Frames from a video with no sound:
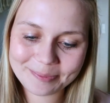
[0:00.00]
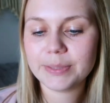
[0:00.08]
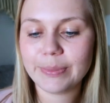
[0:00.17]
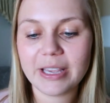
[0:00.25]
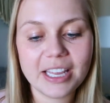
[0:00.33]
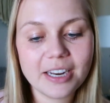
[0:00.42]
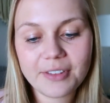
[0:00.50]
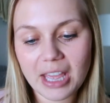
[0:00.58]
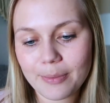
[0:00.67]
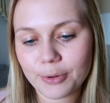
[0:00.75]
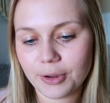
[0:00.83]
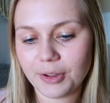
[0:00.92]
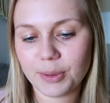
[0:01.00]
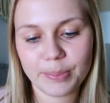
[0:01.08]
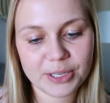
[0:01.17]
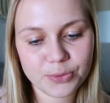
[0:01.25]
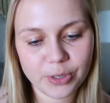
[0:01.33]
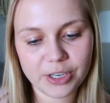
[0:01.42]
Speaking of April, the
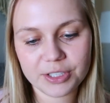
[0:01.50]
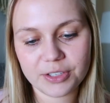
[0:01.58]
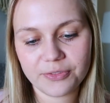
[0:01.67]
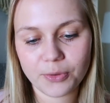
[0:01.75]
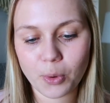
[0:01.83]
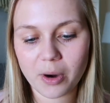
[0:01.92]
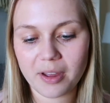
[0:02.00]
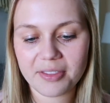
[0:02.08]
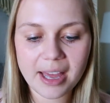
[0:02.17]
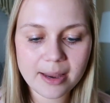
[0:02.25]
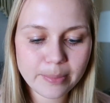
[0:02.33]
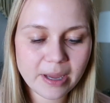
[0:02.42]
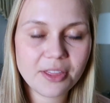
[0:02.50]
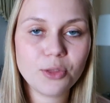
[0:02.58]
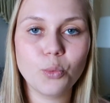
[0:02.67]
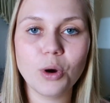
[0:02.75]
buzzwords for that month